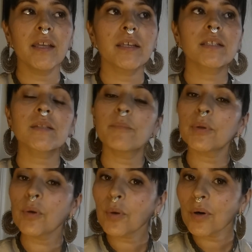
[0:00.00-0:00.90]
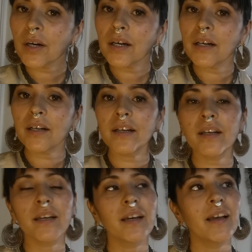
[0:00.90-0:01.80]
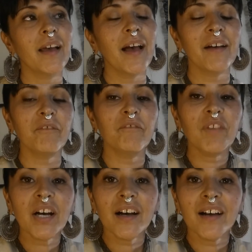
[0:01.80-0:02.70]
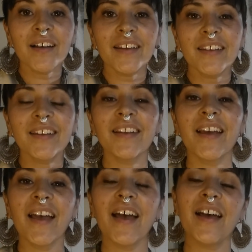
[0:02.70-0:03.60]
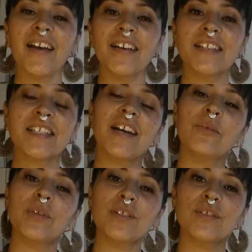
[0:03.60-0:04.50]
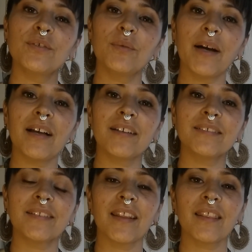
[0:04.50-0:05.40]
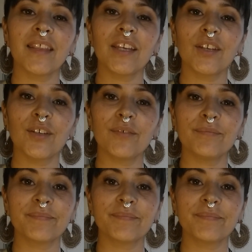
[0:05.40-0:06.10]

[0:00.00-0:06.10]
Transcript: Explore, have fun, and I wish you well. Thank you.